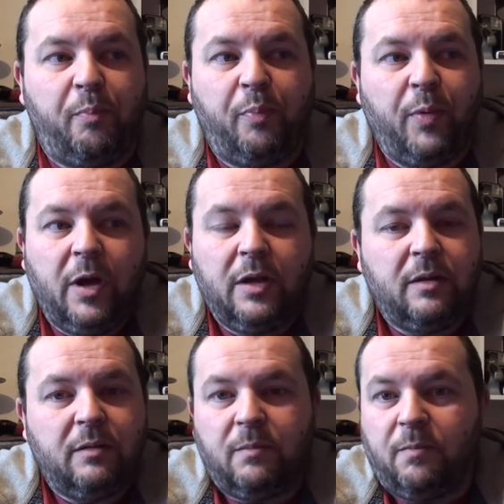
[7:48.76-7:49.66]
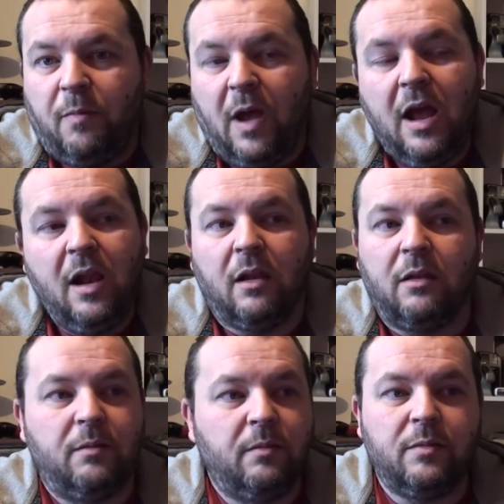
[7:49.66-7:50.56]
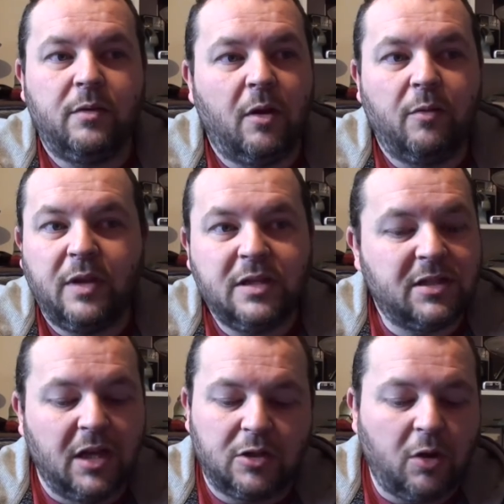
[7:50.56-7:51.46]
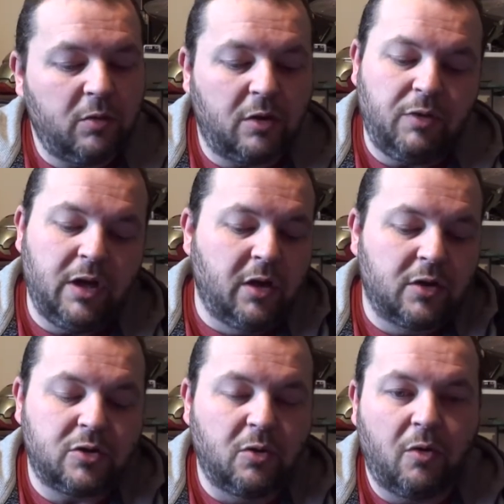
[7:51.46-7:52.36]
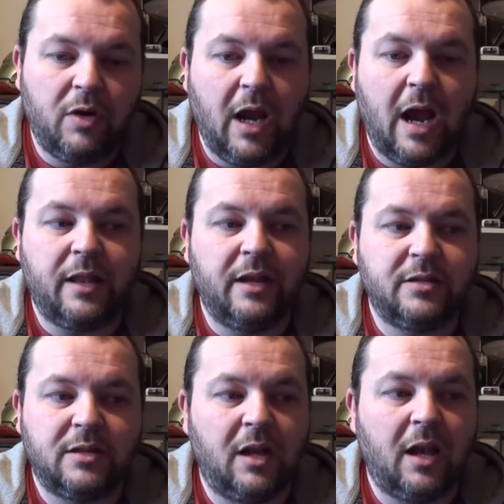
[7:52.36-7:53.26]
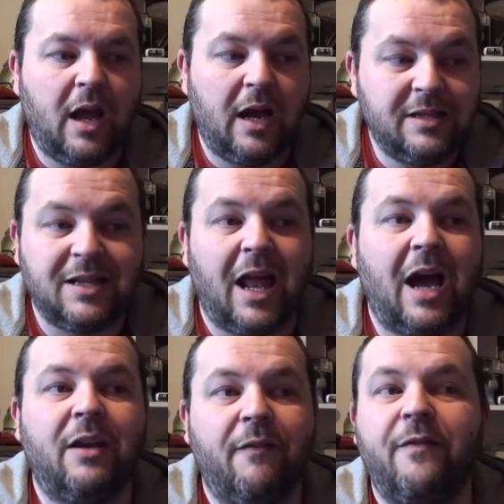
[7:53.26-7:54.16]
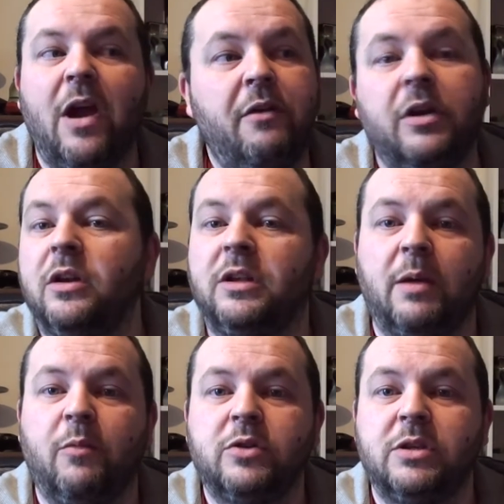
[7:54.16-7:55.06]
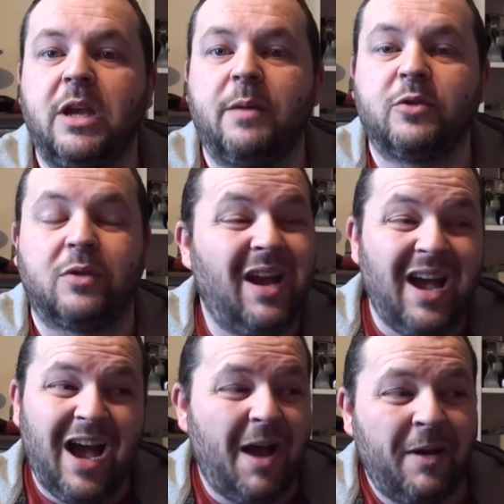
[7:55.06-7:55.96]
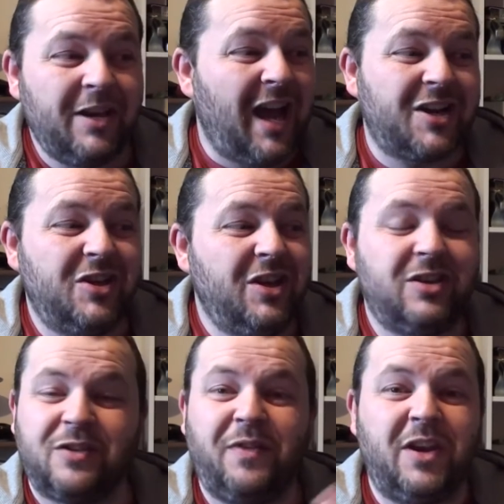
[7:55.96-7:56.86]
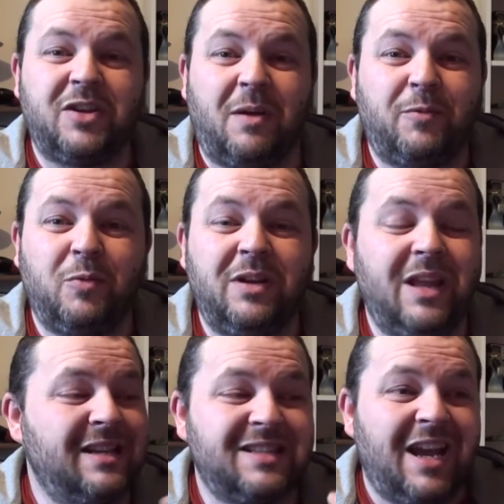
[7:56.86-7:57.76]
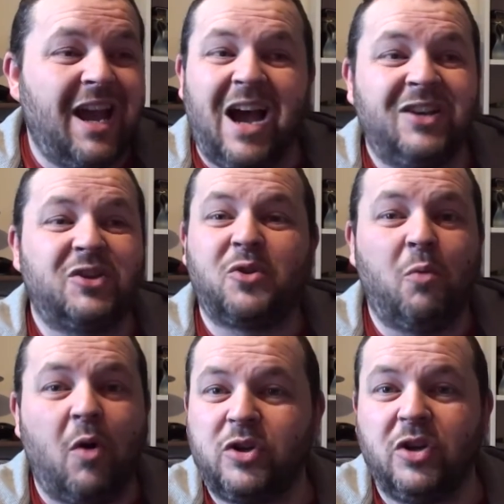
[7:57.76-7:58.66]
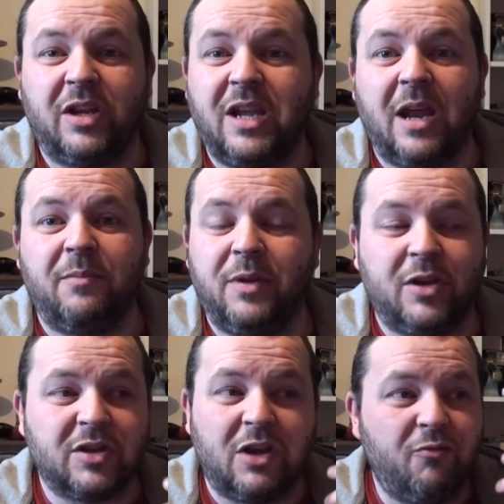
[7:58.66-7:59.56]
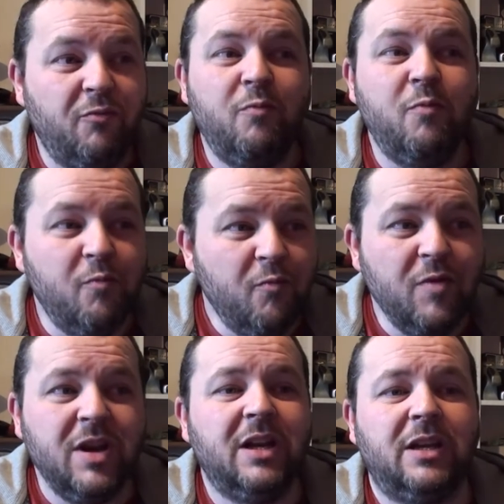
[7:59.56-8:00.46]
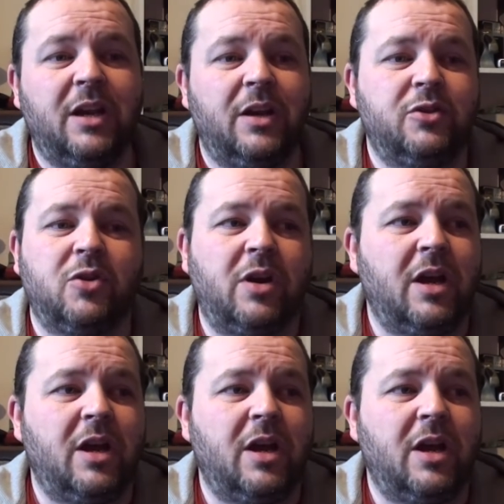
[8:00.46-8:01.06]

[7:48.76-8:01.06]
But hell, you know, they still told a really good story, and I still had a very good time watching the episode. I might actually just finish up doing this and just go watch it again, because I really did enjoy